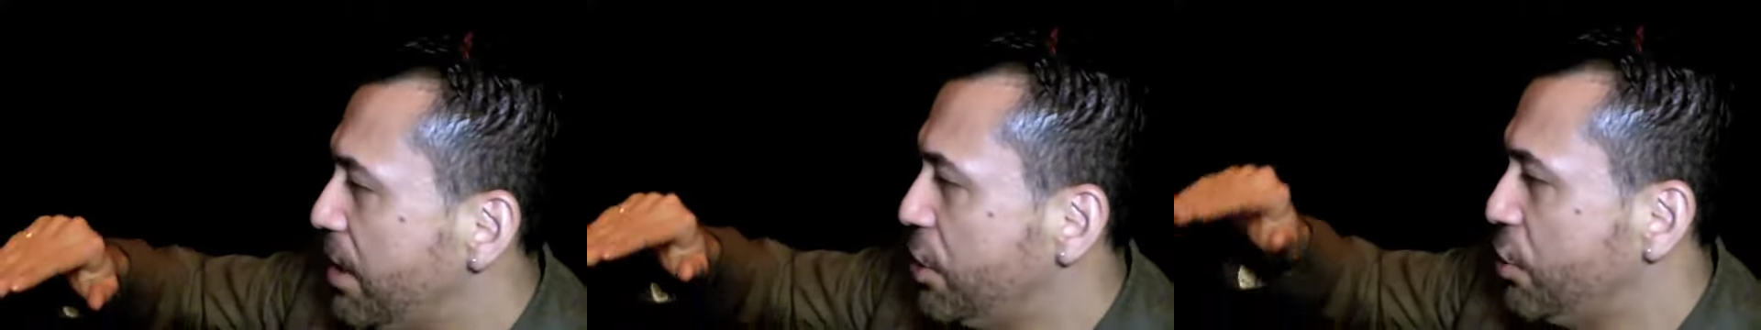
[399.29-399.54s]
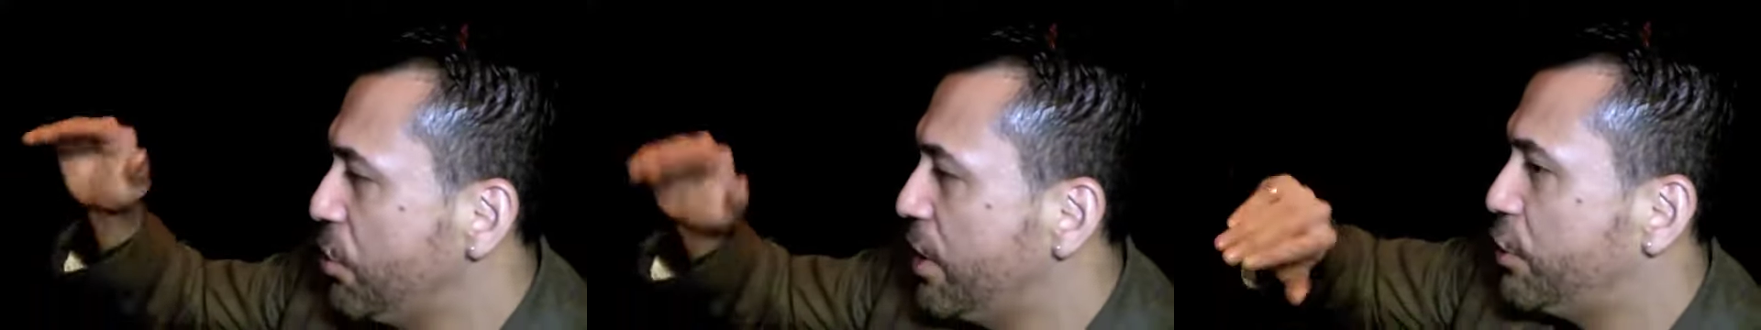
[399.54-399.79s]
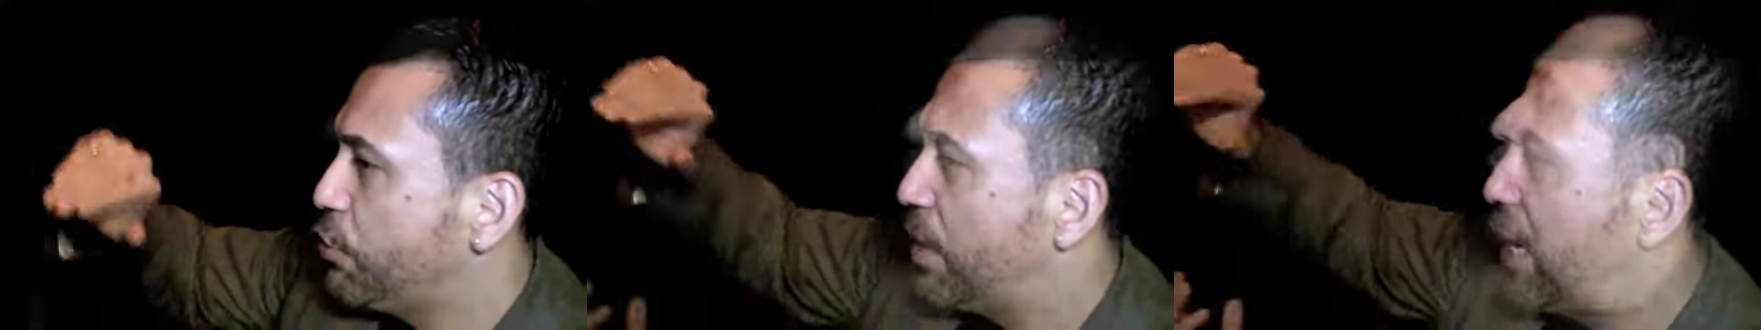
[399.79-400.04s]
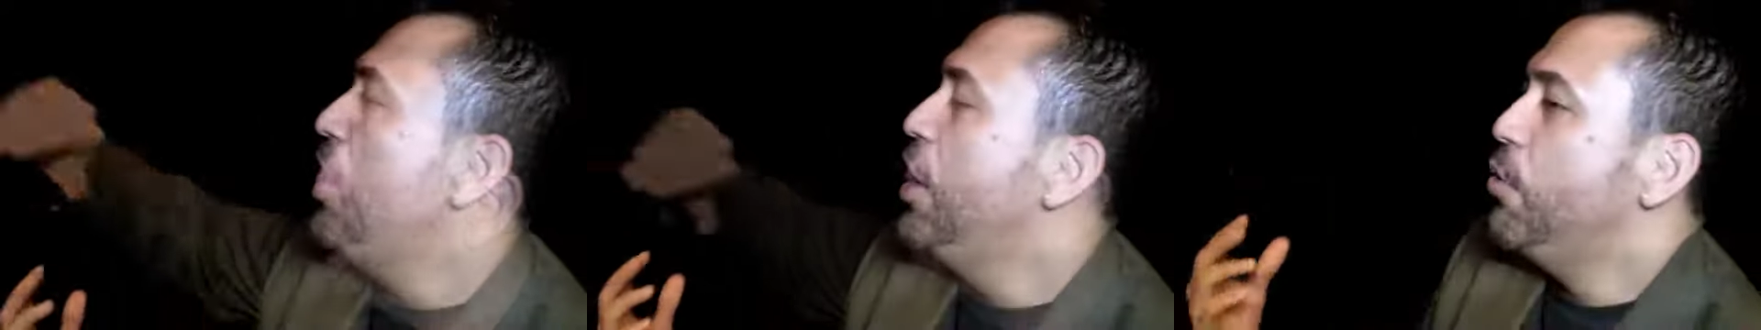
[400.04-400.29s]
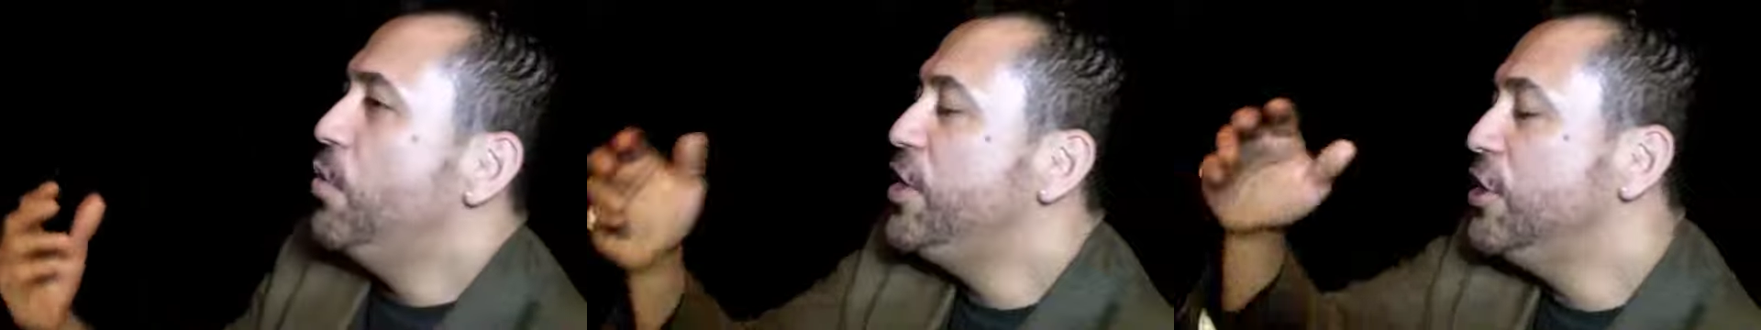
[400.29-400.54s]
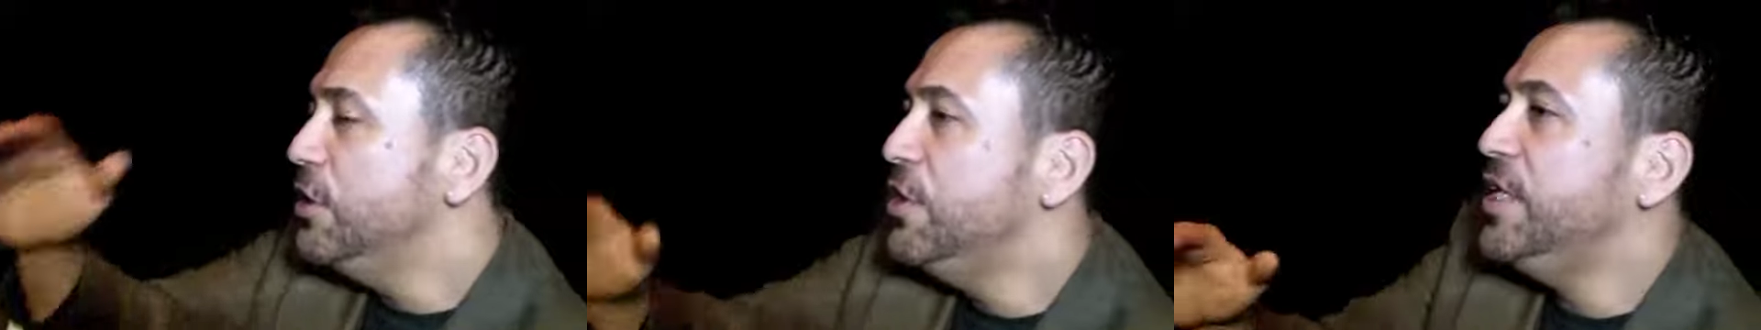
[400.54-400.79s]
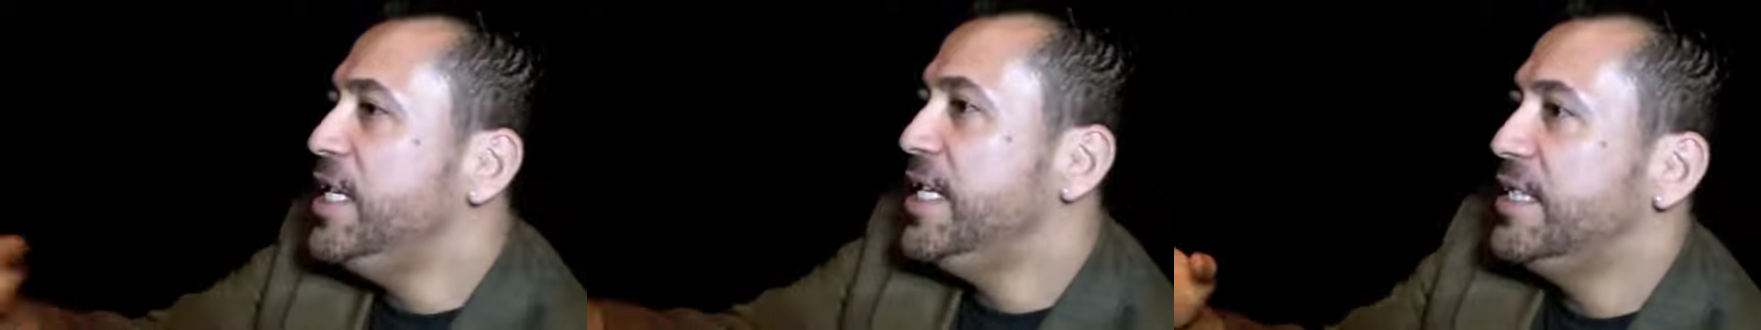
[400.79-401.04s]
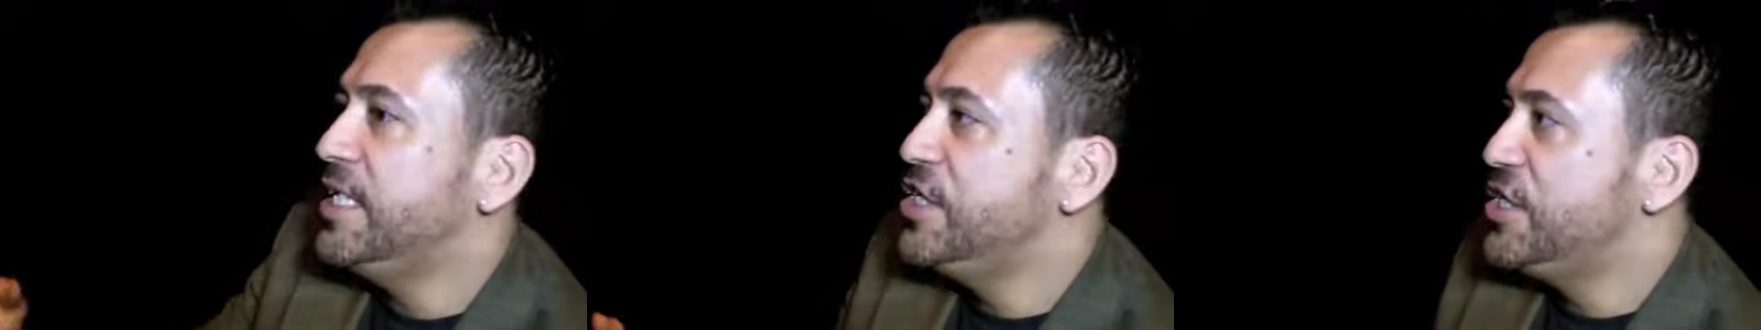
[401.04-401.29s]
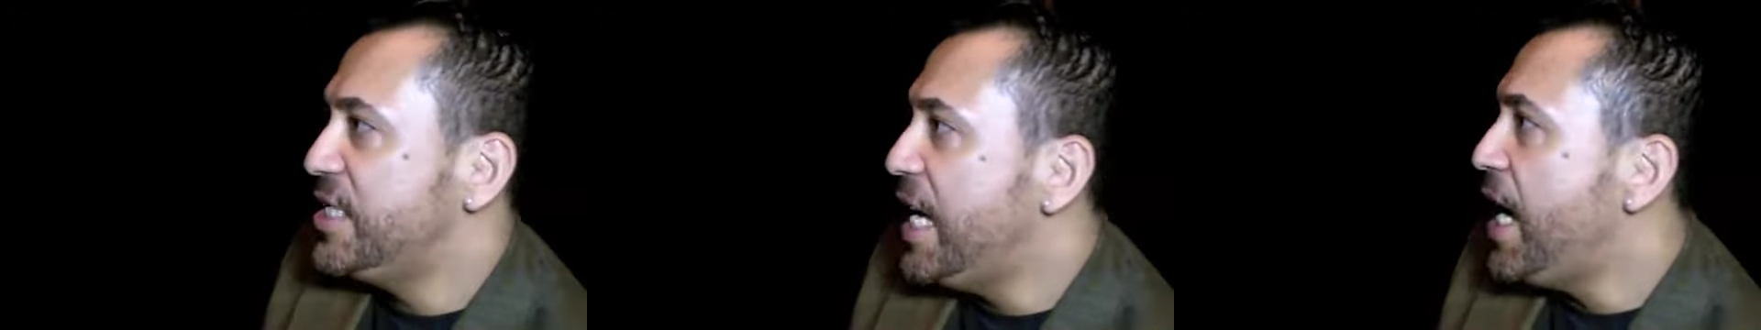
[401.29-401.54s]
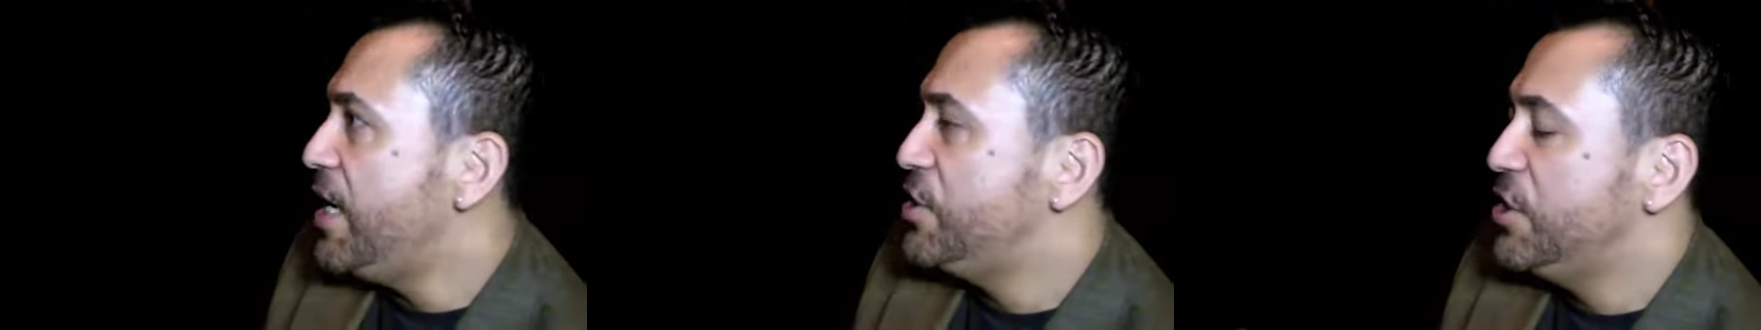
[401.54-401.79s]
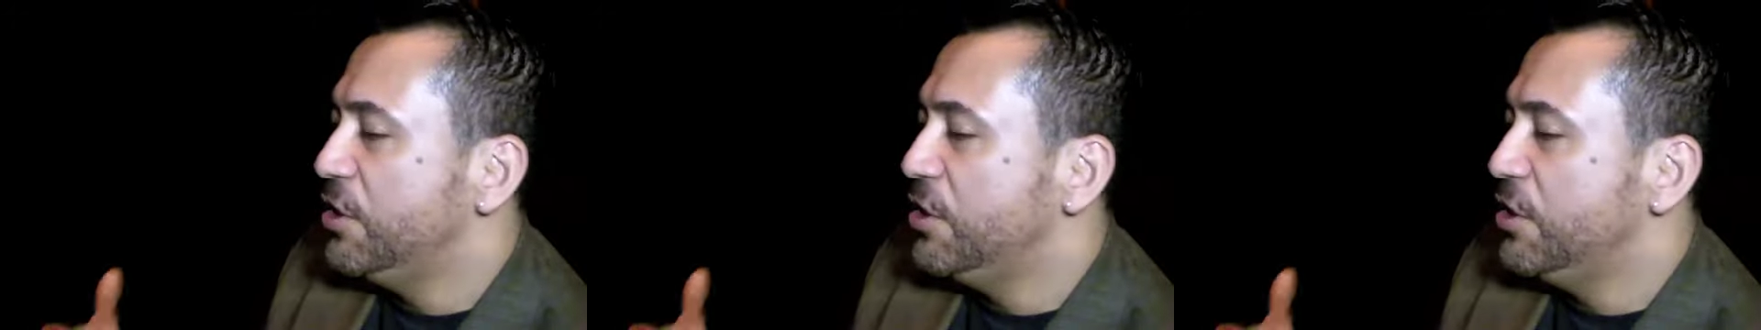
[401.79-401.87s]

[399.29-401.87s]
a graph when you're looking at these stats and